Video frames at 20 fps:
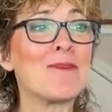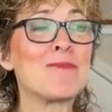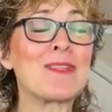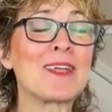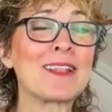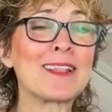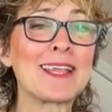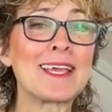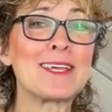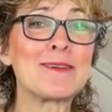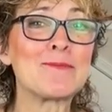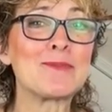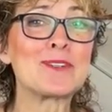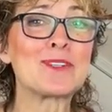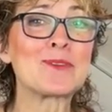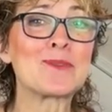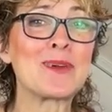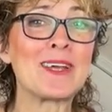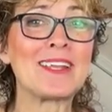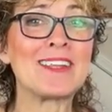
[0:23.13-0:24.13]
the link
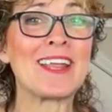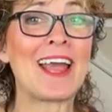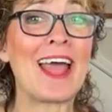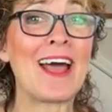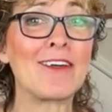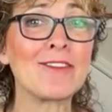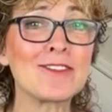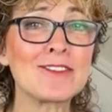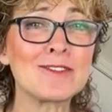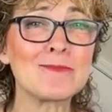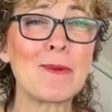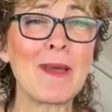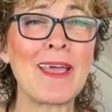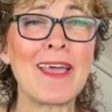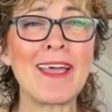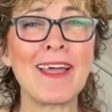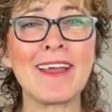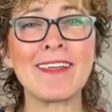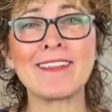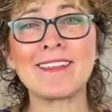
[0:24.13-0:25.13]
between health
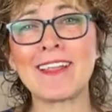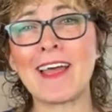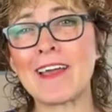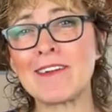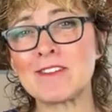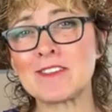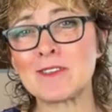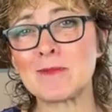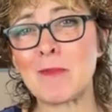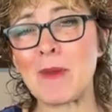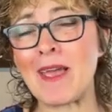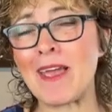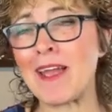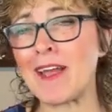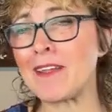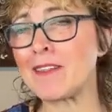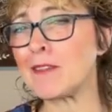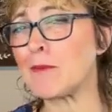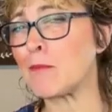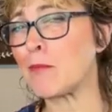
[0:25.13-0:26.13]
span,
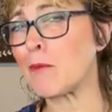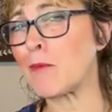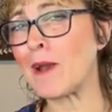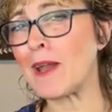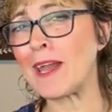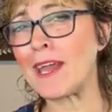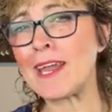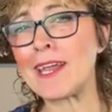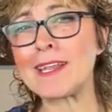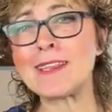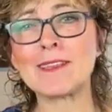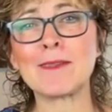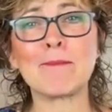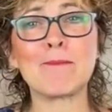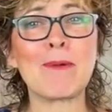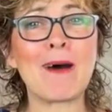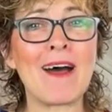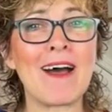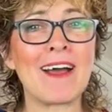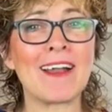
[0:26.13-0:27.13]
lifespan, the brain, the
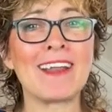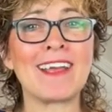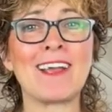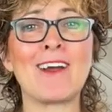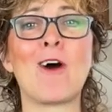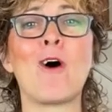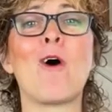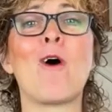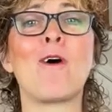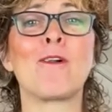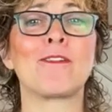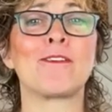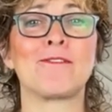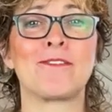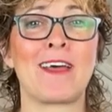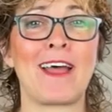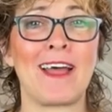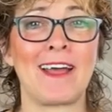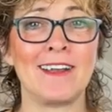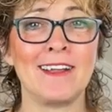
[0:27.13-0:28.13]
body, all
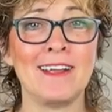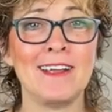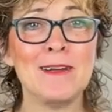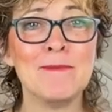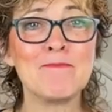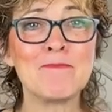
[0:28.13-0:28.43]
of that.